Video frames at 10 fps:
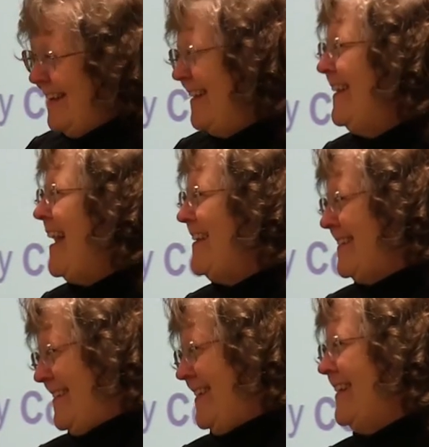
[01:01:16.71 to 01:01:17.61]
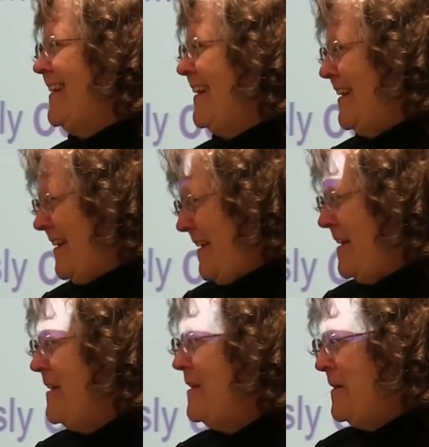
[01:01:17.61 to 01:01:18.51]
And yes. they do not, they
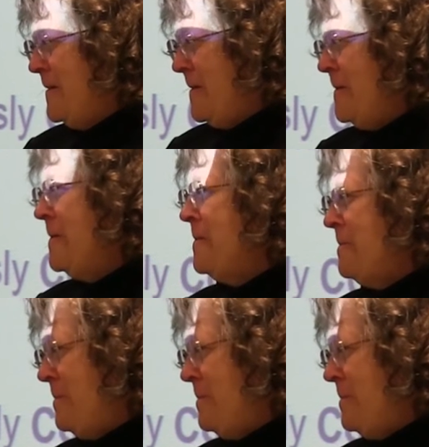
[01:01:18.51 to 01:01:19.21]
ignore